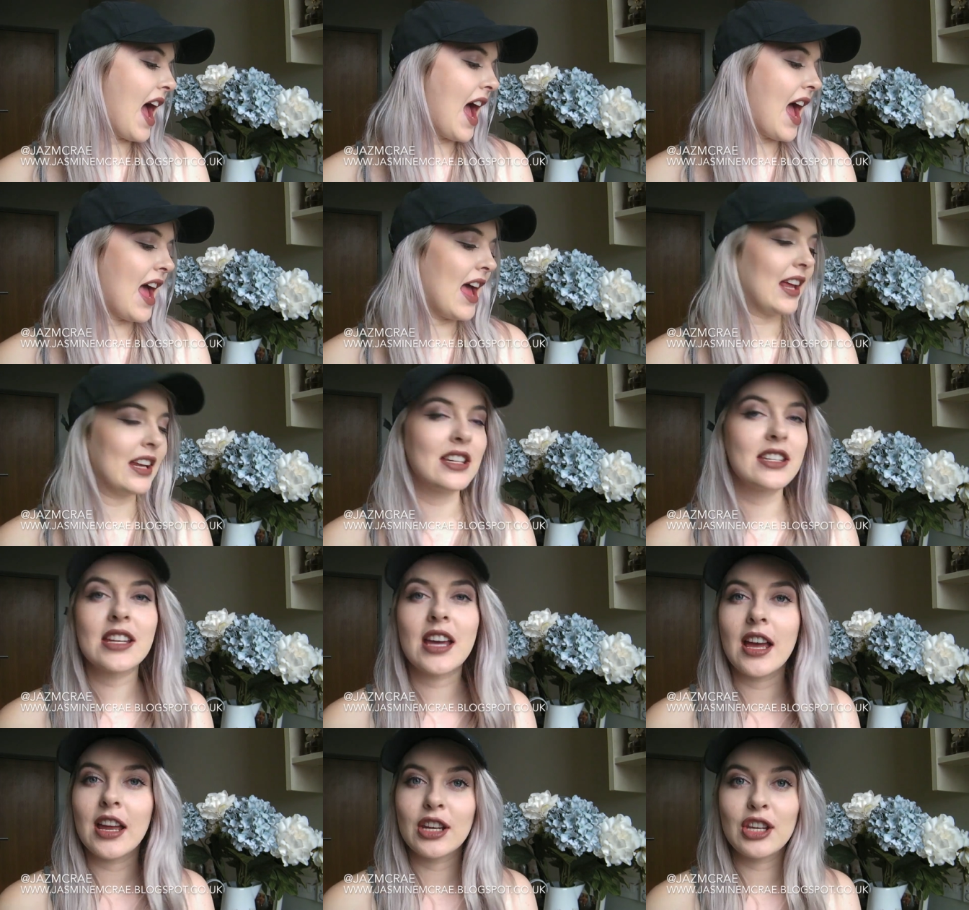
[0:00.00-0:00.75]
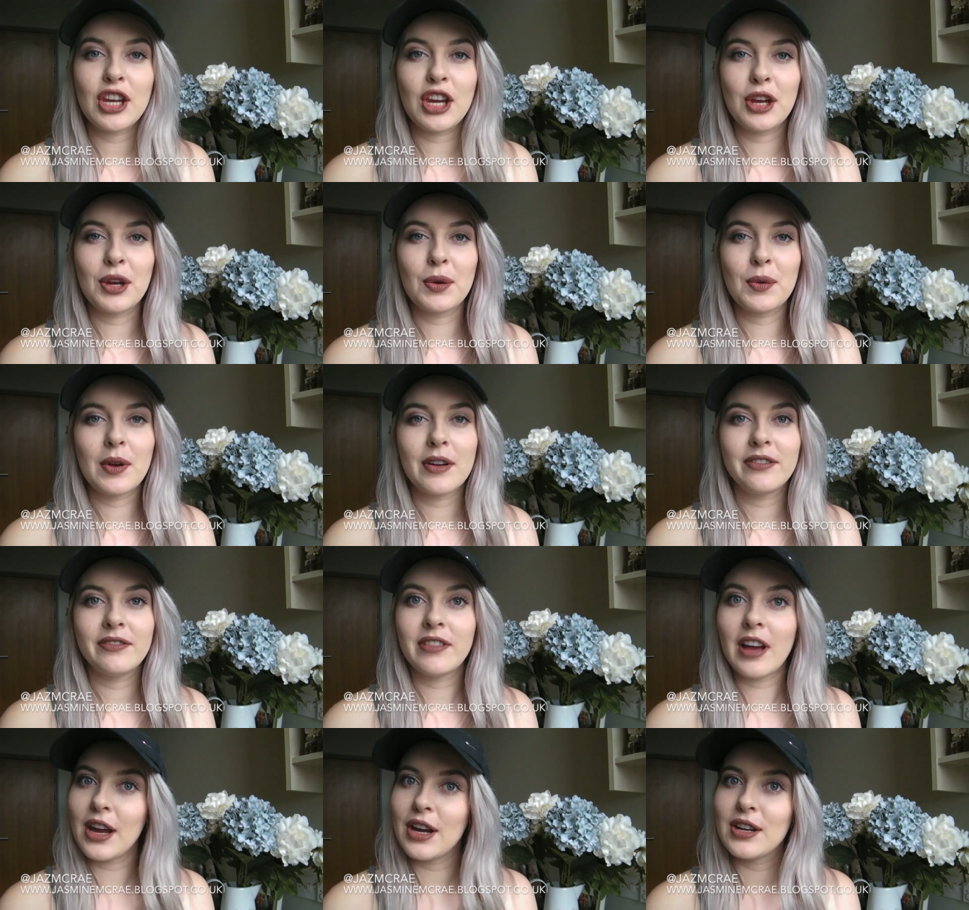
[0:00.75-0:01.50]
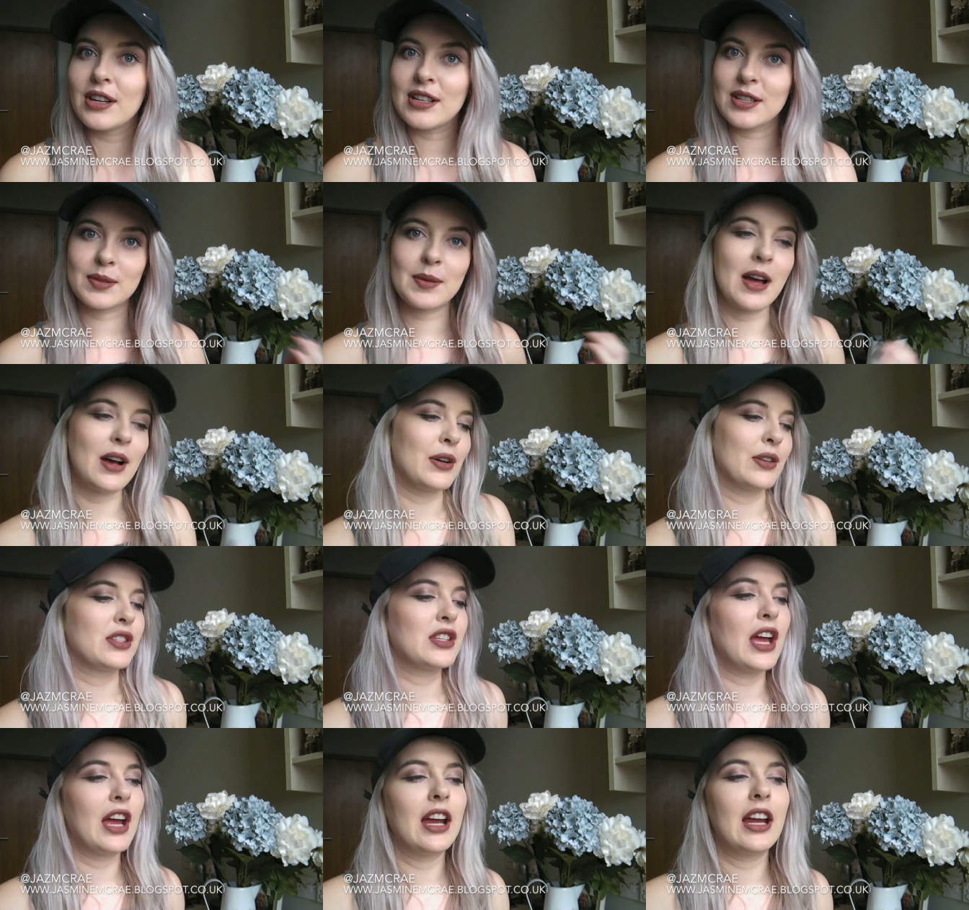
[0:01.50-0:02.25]
and a new phone as well.
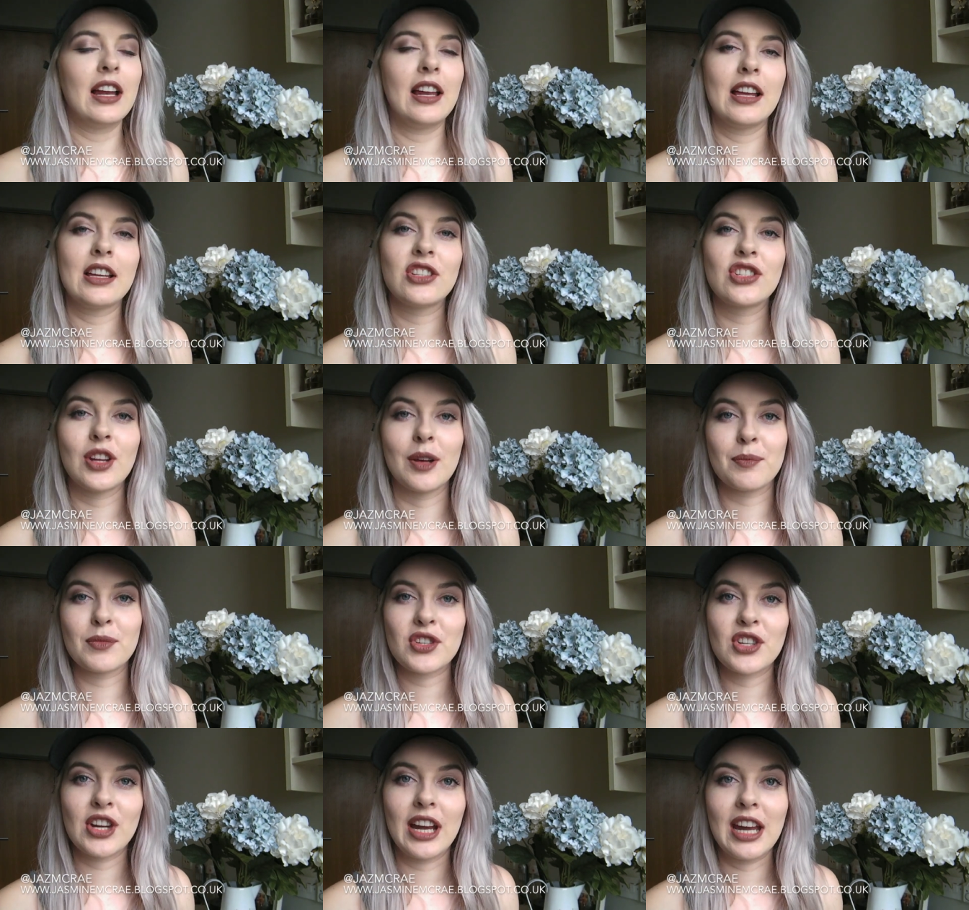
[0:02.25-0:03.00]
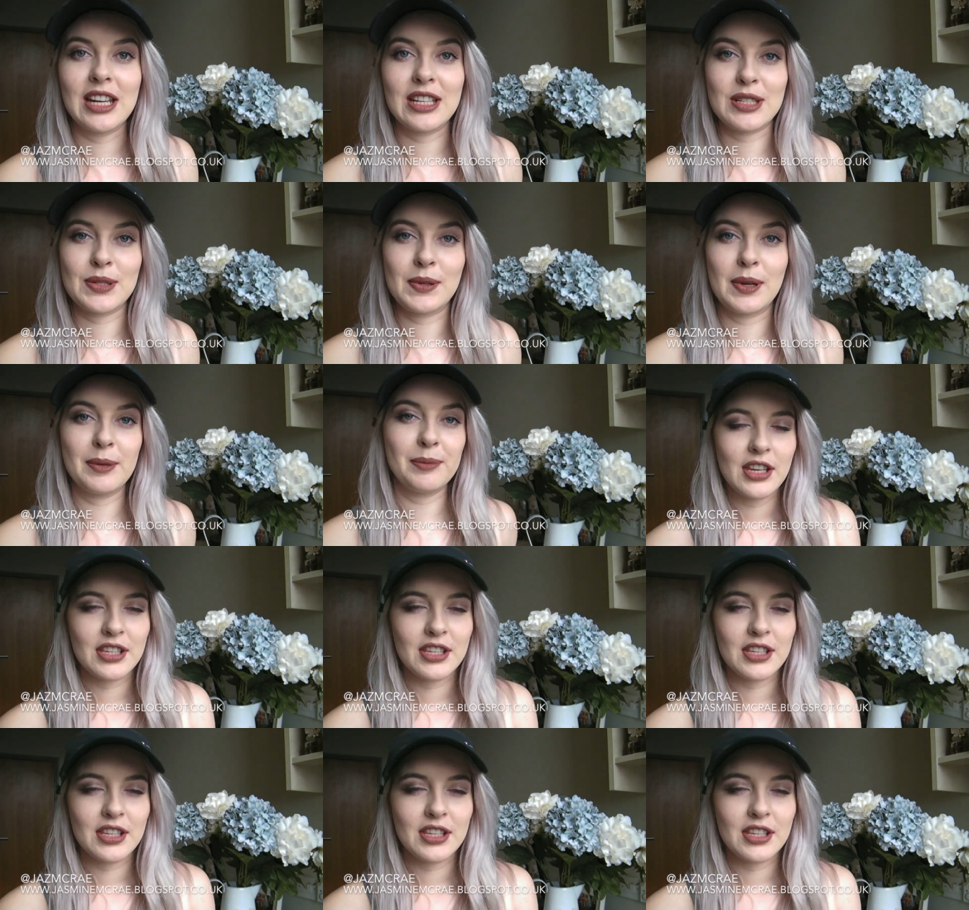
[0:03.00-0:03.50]
So let's jump straight into it.